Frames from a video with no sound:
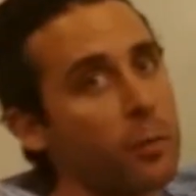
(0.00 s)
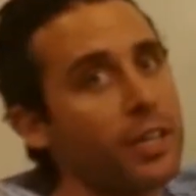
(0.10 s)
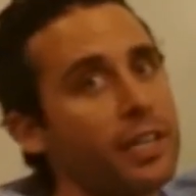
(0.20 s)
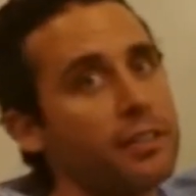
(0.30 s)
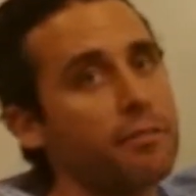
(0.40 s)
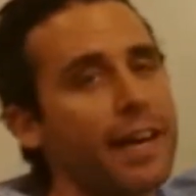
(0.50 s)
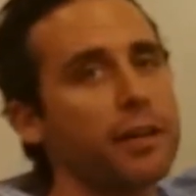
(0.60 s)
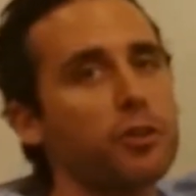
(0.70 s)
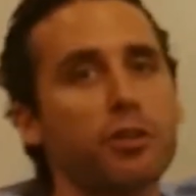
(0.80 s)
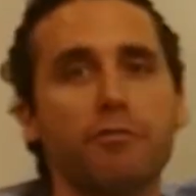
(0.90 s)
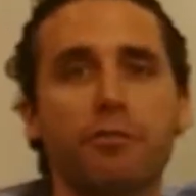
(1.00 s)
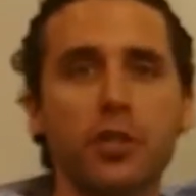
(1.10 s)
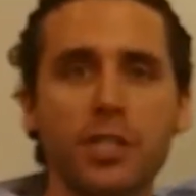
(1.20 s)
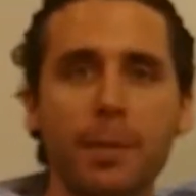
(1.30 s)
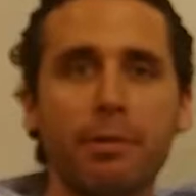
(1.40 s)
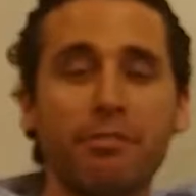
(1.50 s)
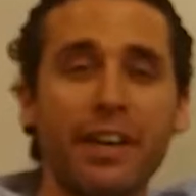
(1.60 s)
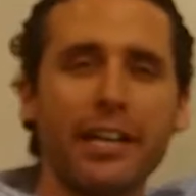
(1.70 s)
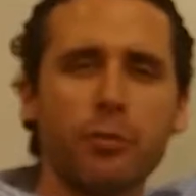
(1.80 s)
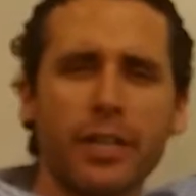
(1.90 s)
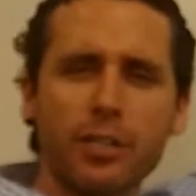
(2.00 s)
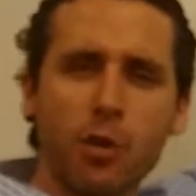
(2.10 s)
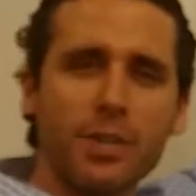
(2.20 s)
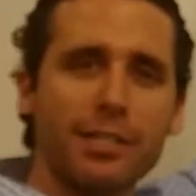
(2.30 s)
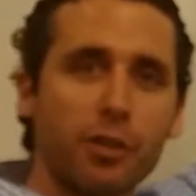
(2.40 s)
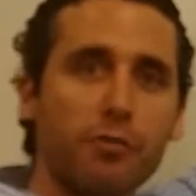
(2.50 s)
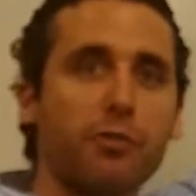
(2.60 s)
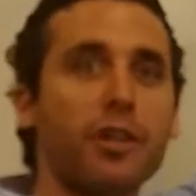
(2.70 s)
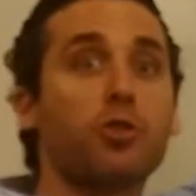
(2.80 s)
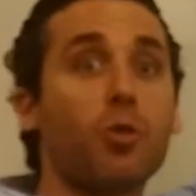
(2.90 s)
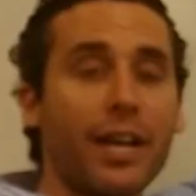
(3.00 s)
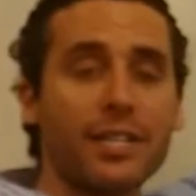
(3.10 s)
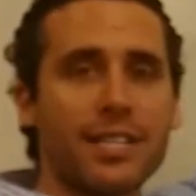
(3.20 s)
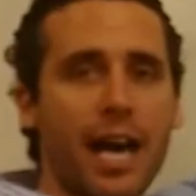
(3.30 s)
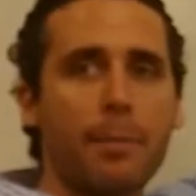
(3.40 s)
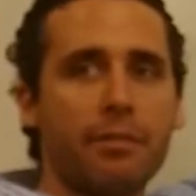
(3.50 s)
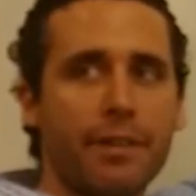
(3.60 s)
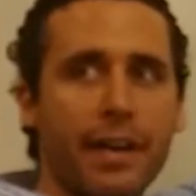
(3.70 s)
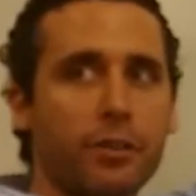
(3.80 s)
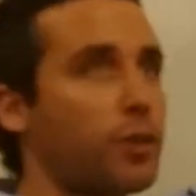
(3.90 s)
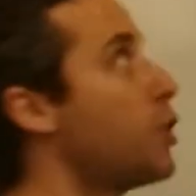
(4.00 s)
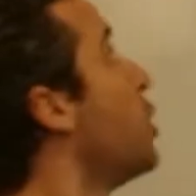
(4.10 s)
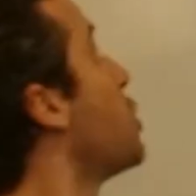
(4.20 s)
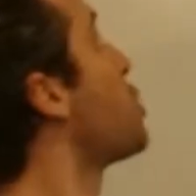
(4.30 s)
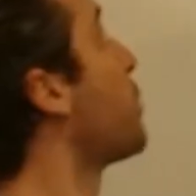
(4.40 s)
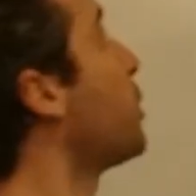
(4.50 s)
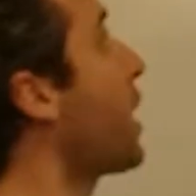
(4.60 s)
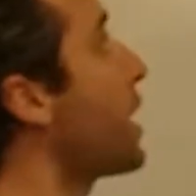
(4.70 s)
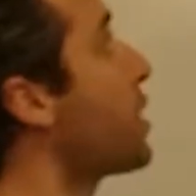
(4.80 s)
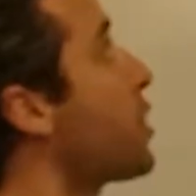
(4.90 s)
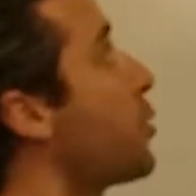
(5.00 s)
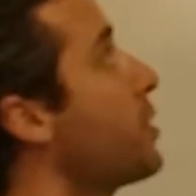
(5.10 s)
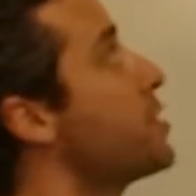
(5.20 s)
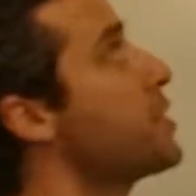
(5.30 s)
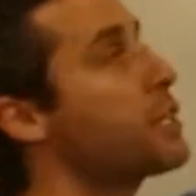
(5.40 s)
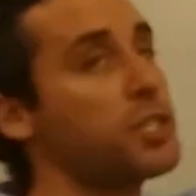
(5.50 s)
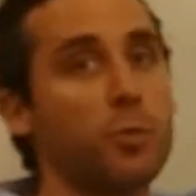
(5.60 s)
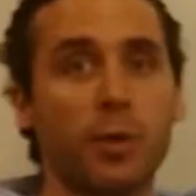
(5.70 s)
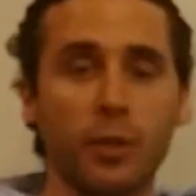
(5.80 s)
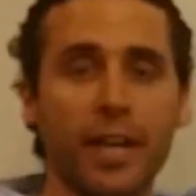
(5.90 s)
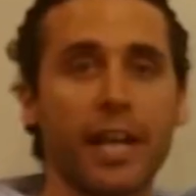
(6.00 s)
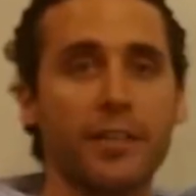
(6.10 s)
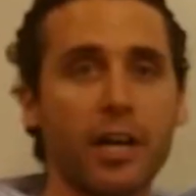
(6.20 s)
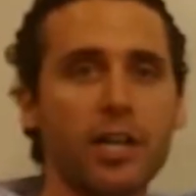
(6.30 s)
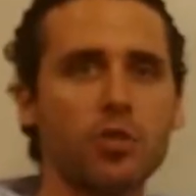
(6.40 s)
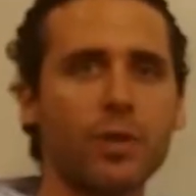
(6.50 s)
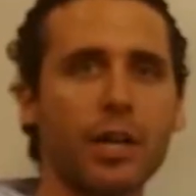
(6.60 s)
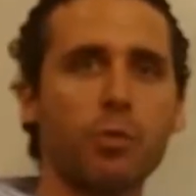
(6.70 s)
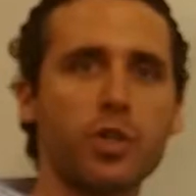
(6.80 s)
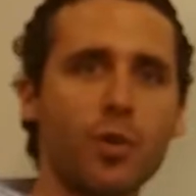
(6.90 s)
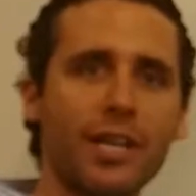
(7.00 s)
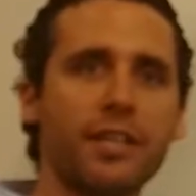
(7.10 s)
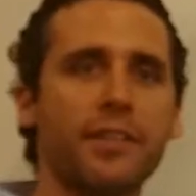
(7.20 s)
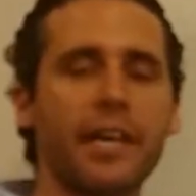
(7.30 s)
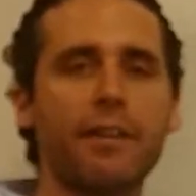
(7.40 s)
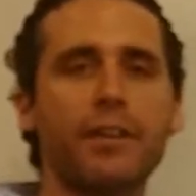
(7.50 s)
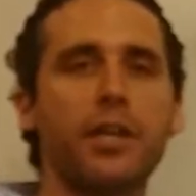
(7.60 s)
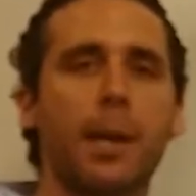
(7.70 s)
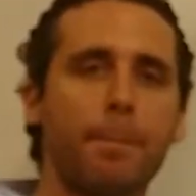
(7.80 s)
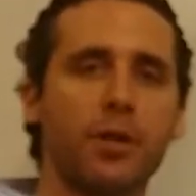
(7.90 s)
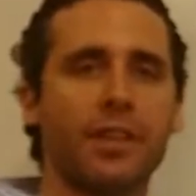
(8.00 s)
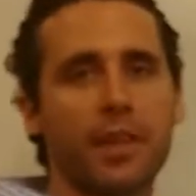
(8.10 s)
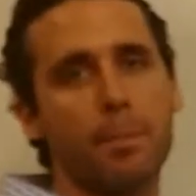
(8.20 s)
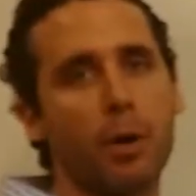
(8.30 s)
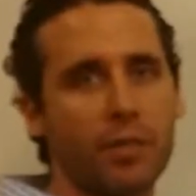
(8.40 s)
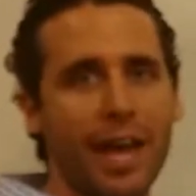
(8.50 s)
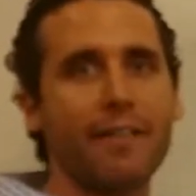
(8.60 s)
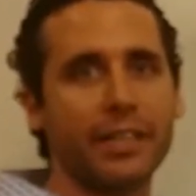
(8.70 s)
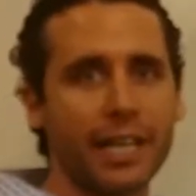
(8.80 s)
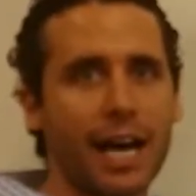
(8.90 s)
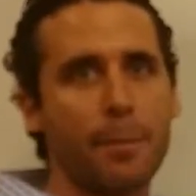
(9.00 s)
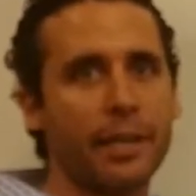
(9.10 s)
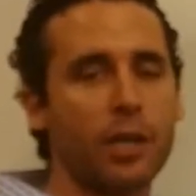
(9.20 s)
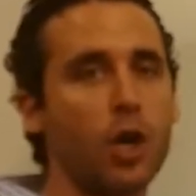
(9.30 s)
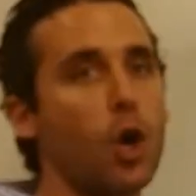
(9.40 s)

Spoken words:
that we need to factor. The first step in factoring is always to look for the greatest common factor. So we're looking at the 36, and we're looking at the 100, and we're trying to think of a number that they both have in common.